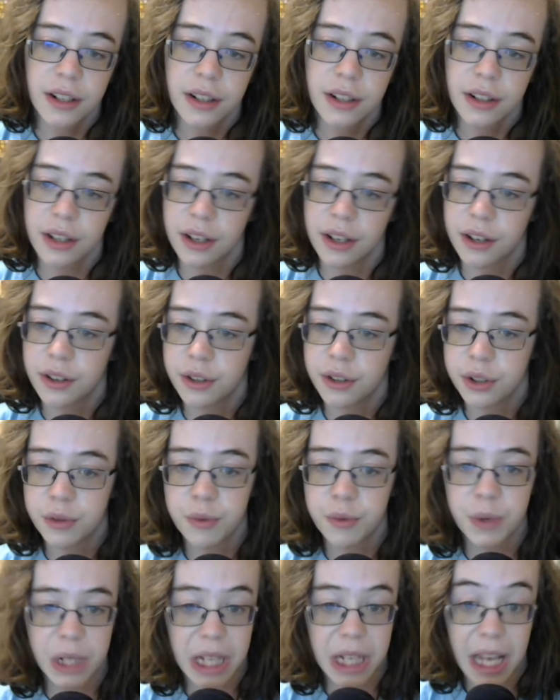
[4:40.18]
There's
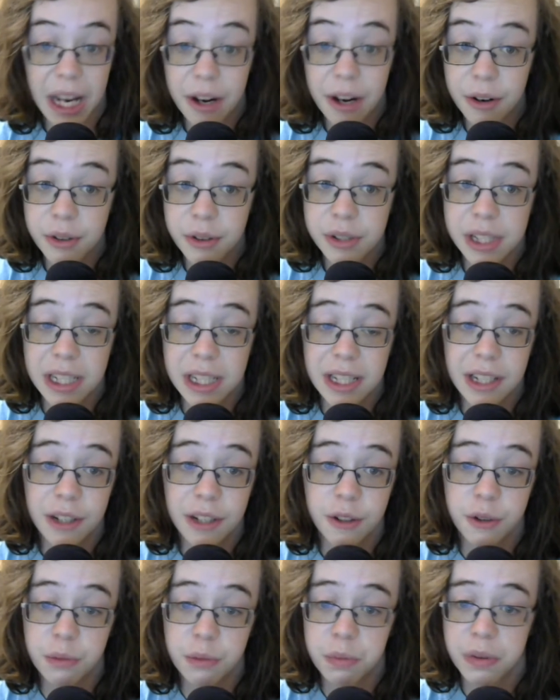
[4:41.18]
Woody Harrelson,
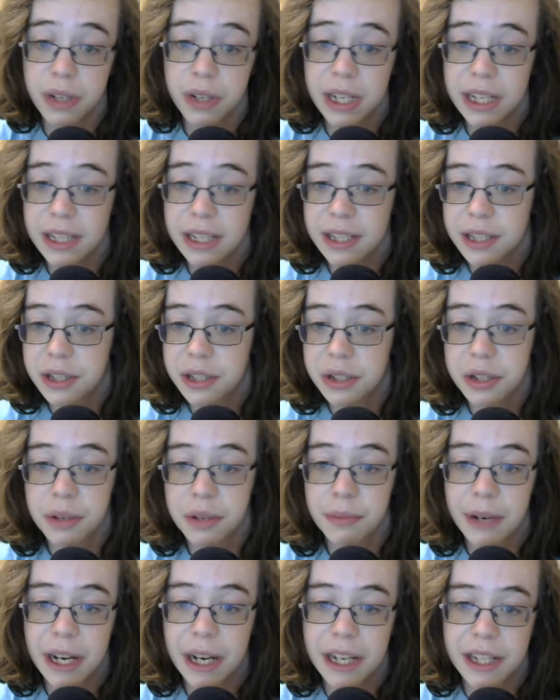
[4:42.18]
who plays
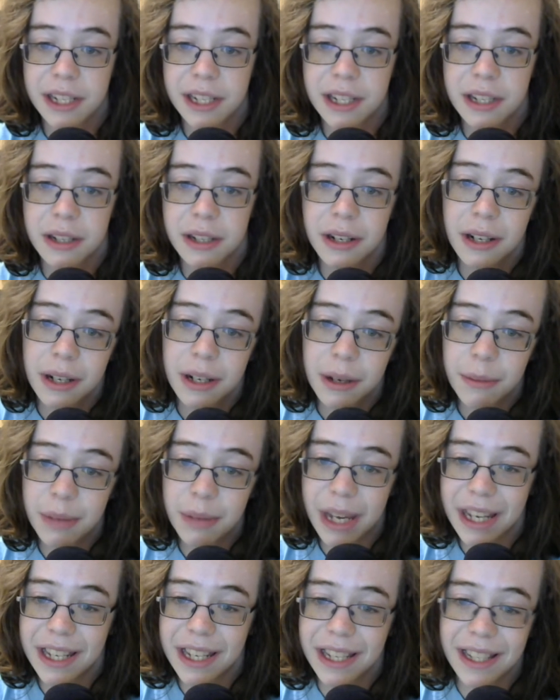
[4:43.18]
Tobias
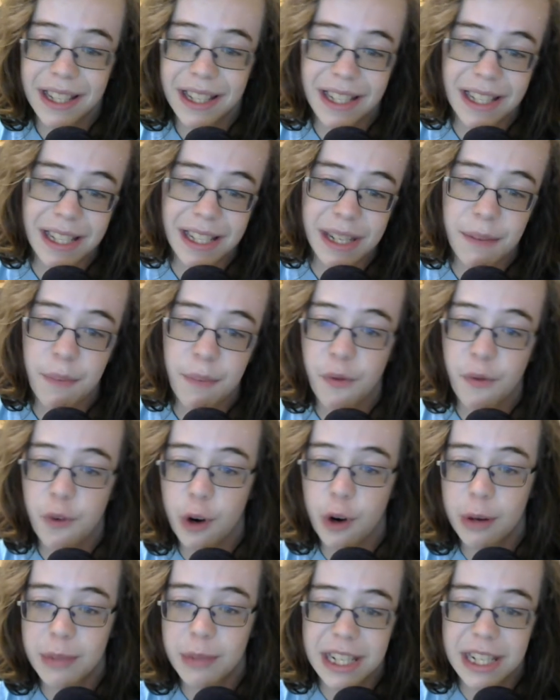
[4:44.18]
Beckett. His
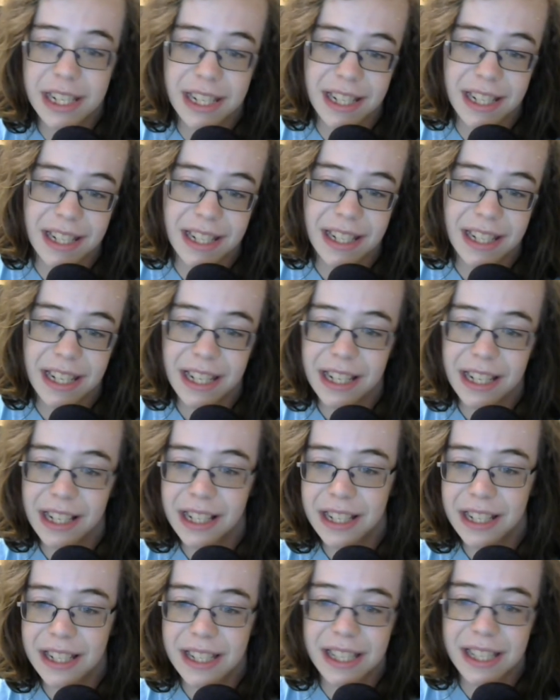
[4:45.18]
performance is
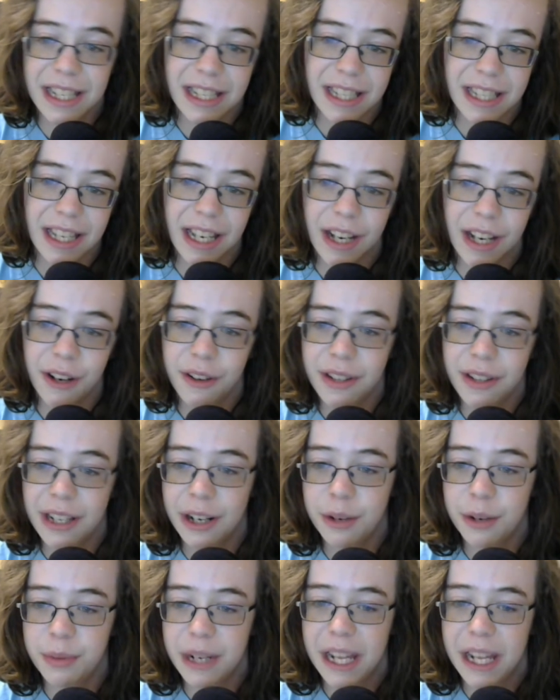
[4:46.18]
inconsistent here and
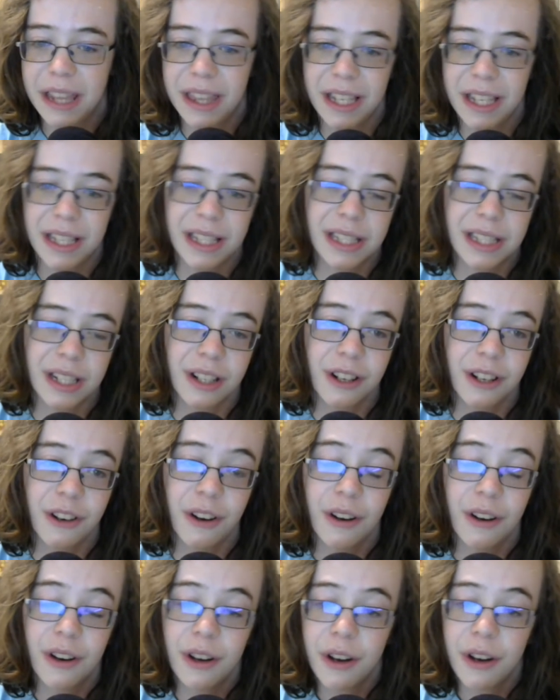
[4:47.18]
there, but I think he's a
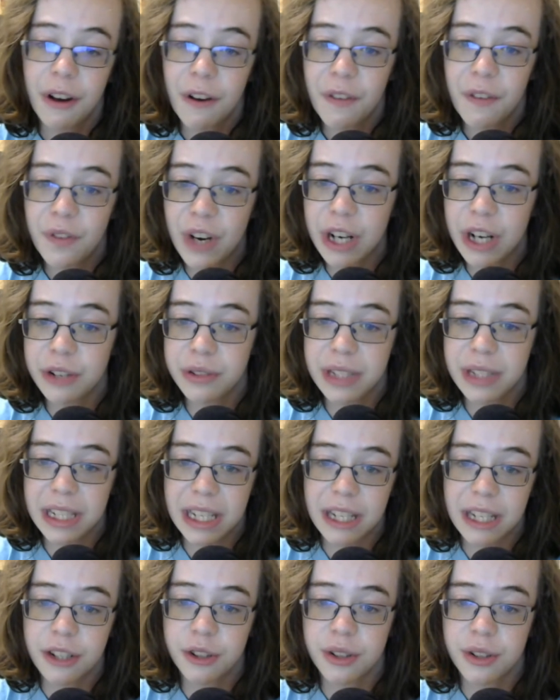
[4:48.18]
fairly
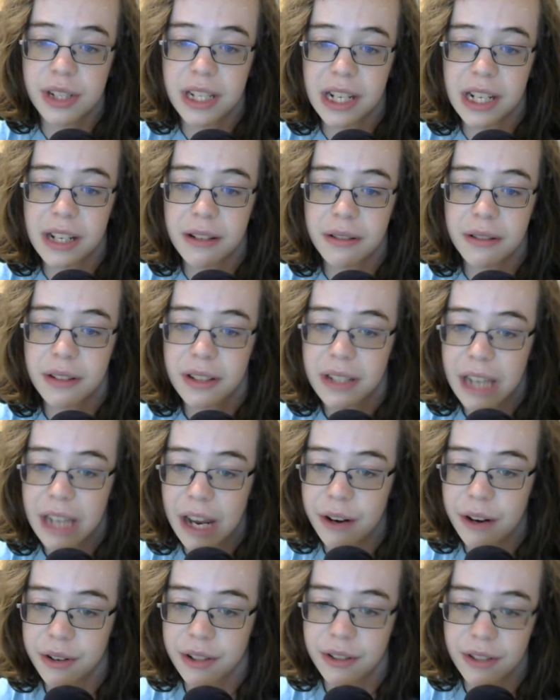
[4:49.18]
interesting
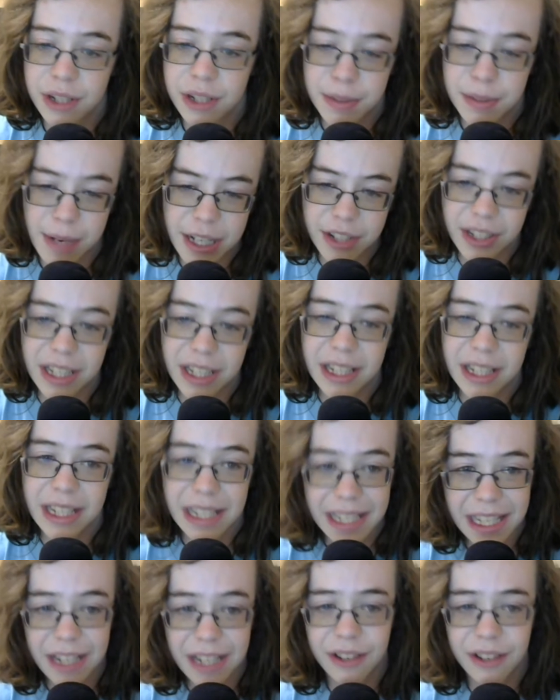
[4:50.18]
character, especially
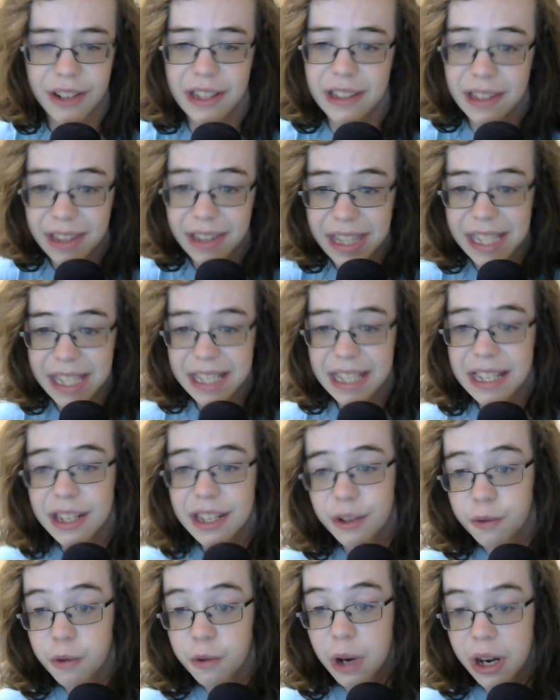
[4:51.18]
considering this is
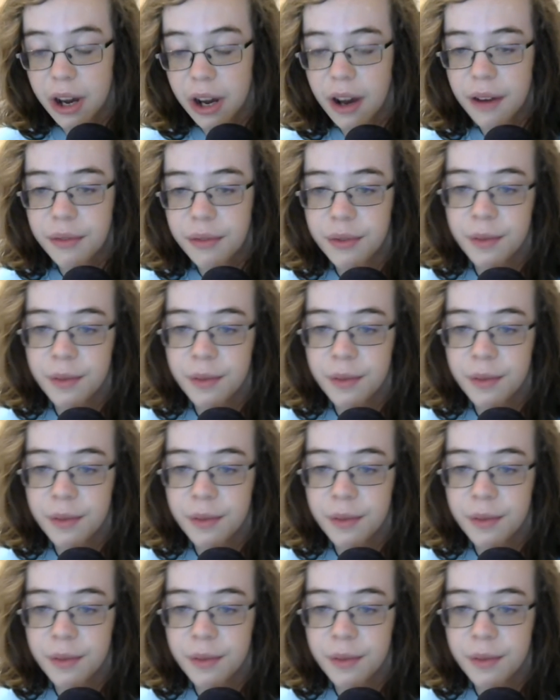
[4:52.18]
a one-off.